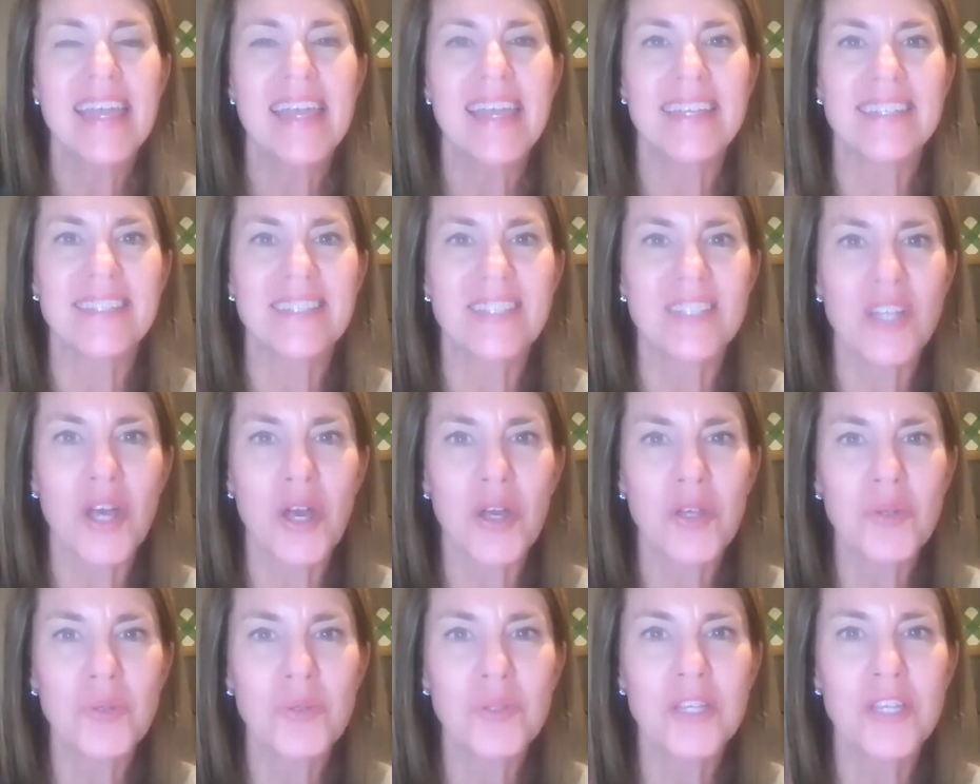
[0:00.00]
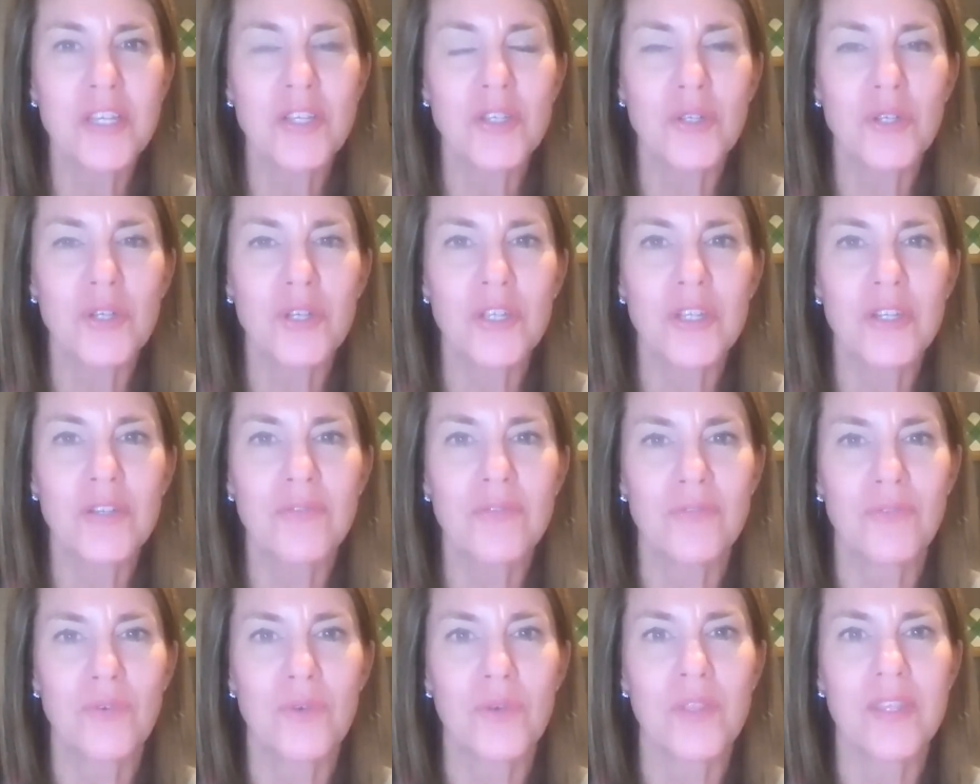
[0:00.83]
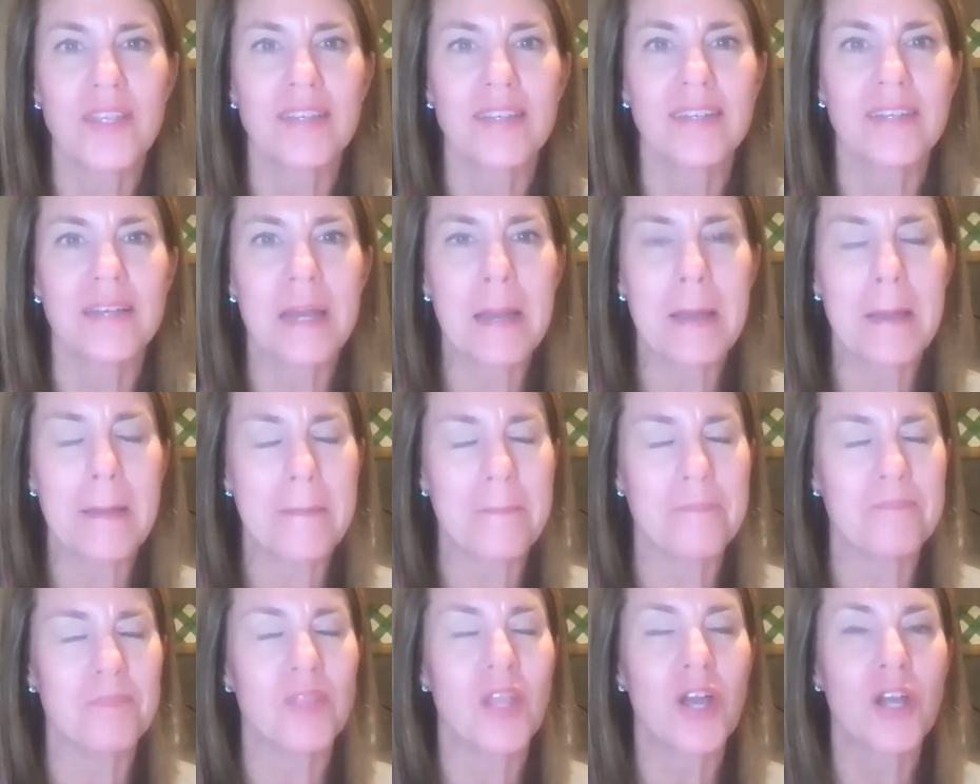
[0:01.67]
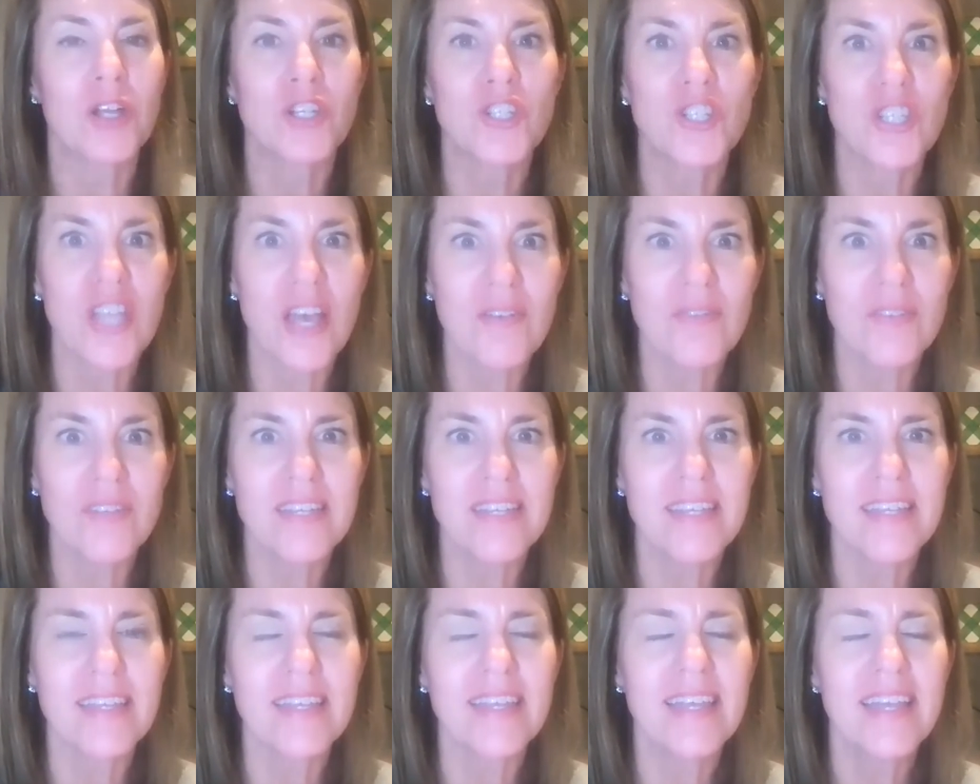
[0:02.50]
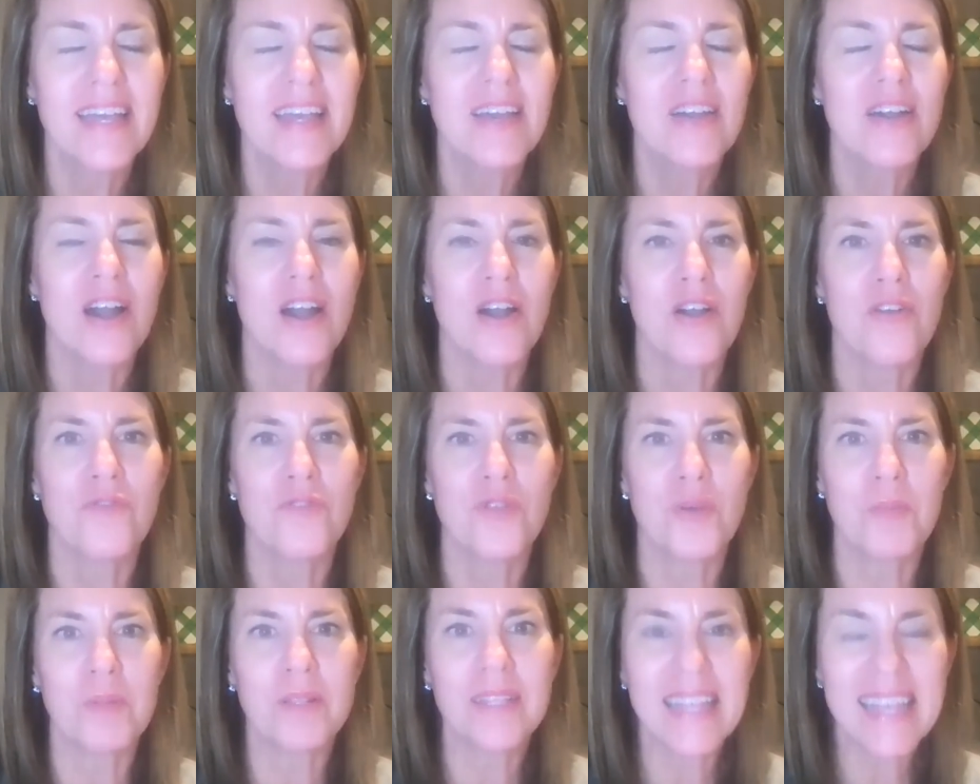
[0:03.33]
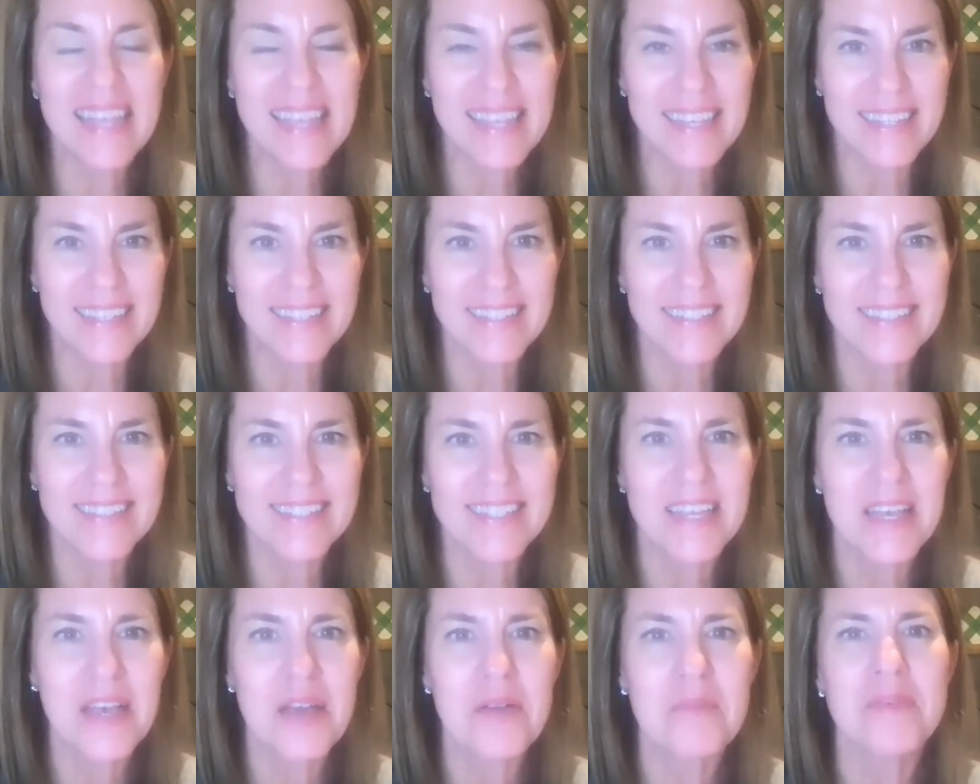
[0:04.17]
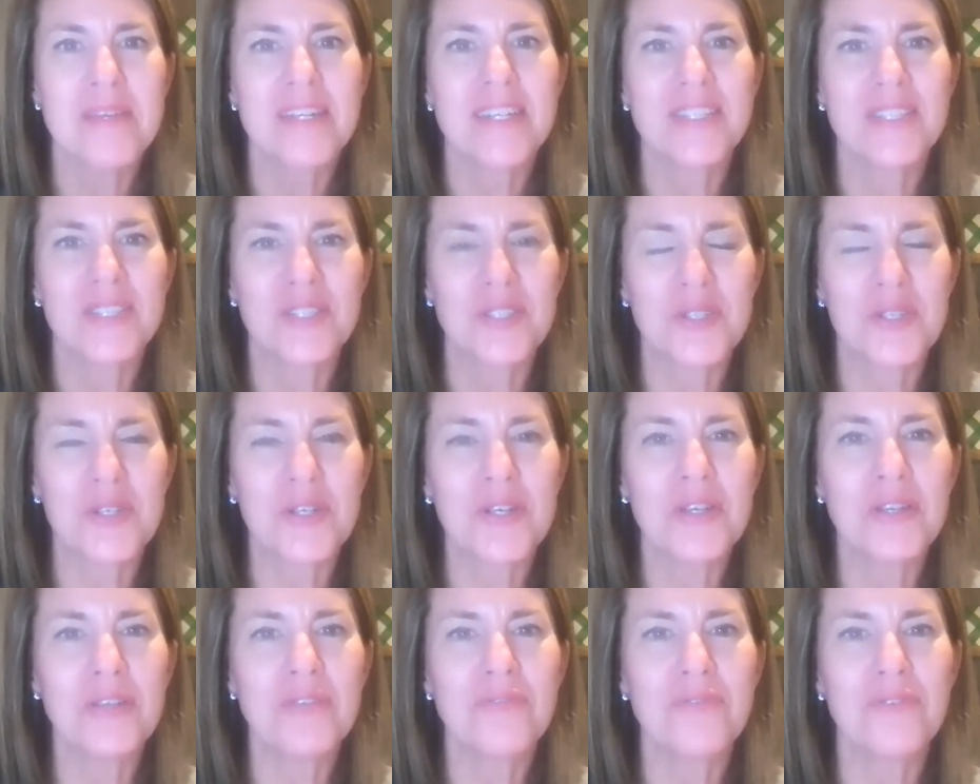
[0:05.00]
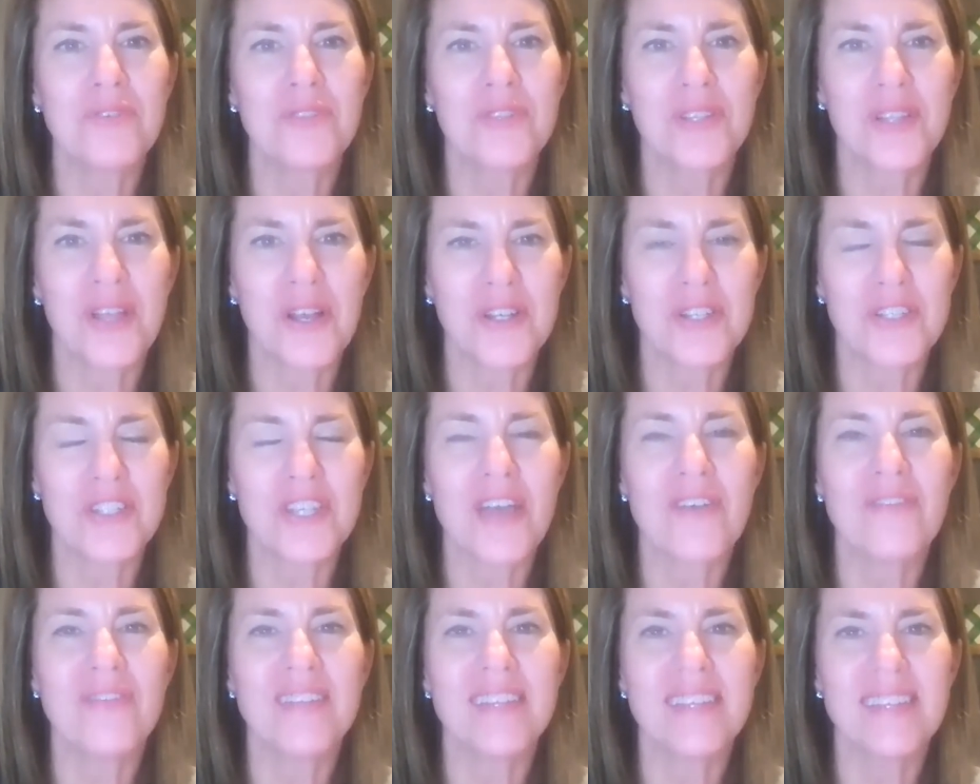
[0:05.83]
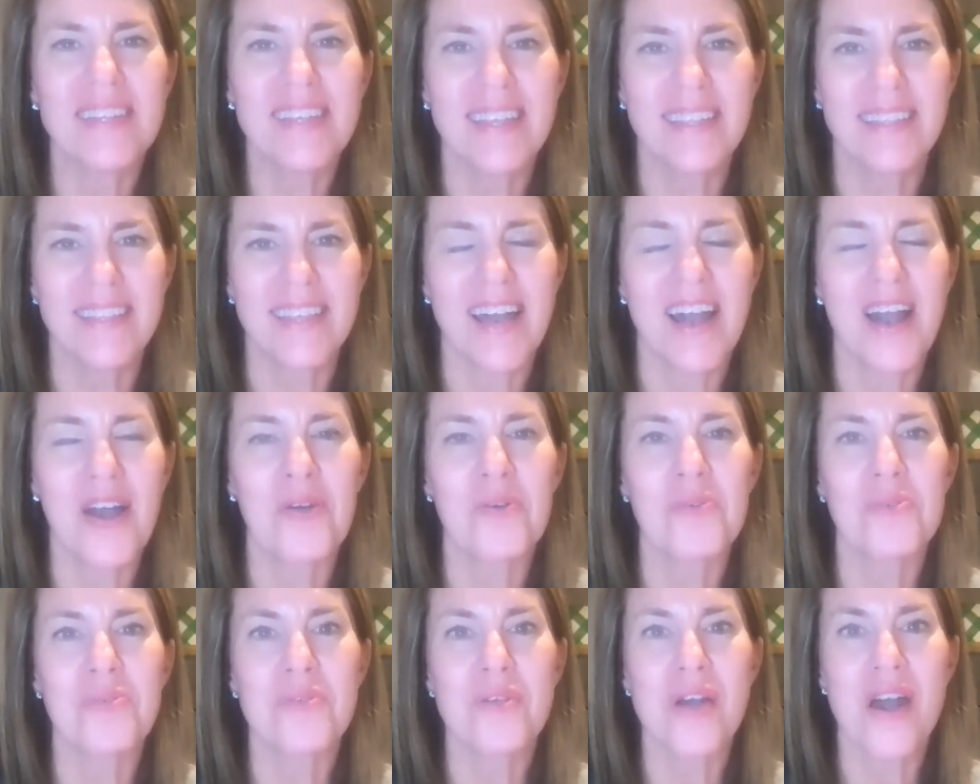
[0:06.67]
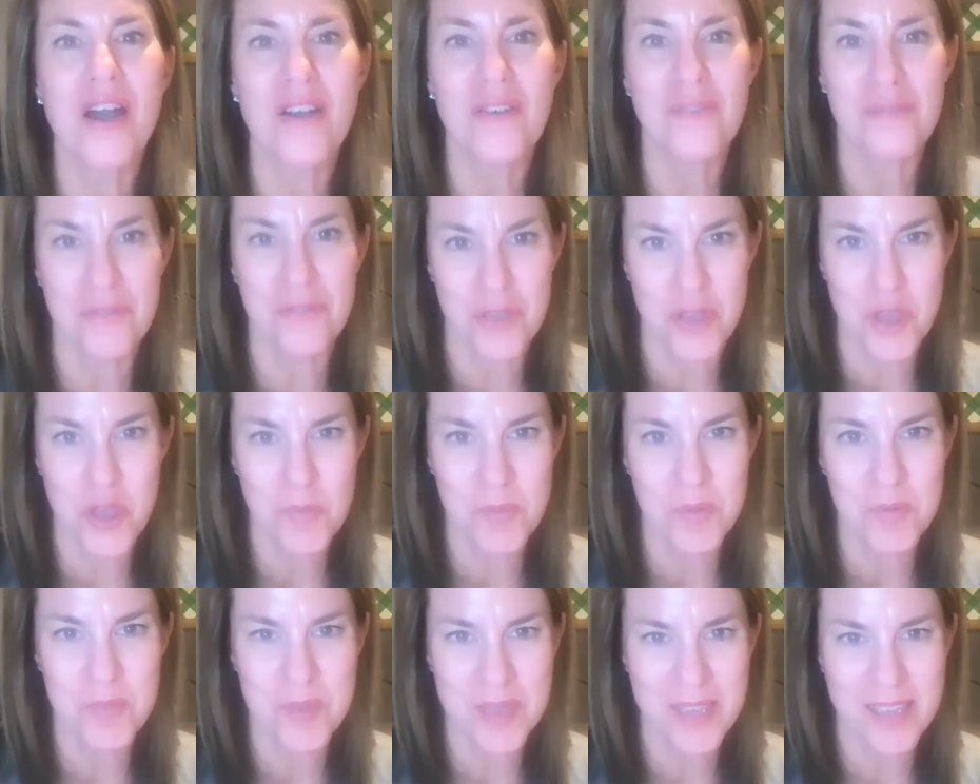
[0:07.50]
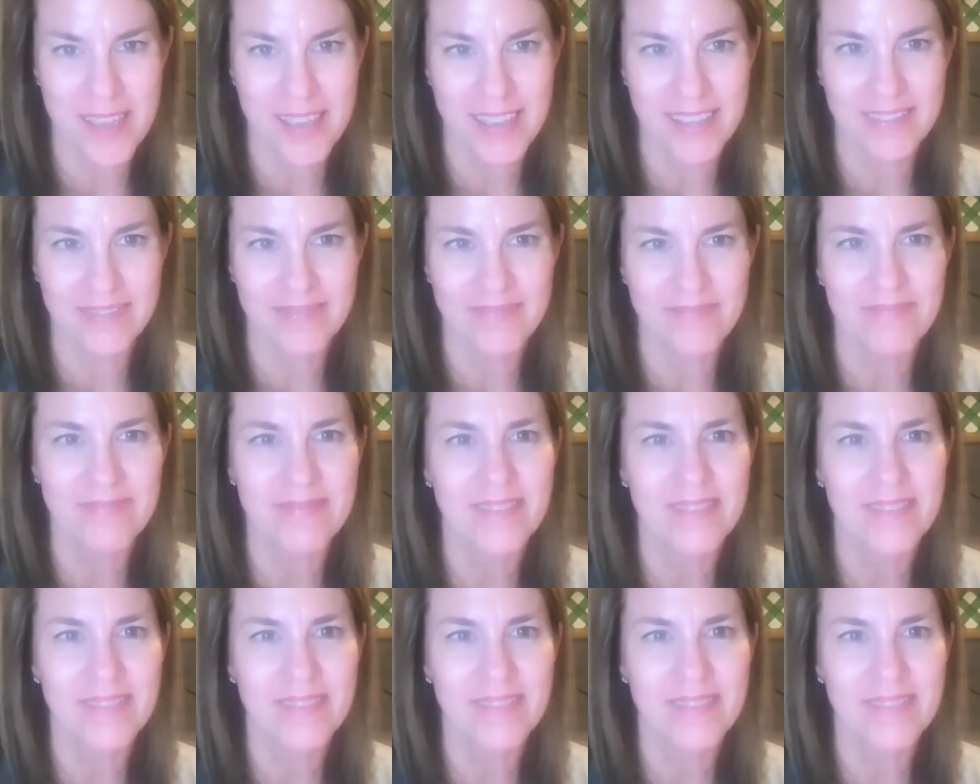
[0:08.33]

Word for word: is not only good for the um, longevity of the plant, but it's good for the longevity and the health of the human being.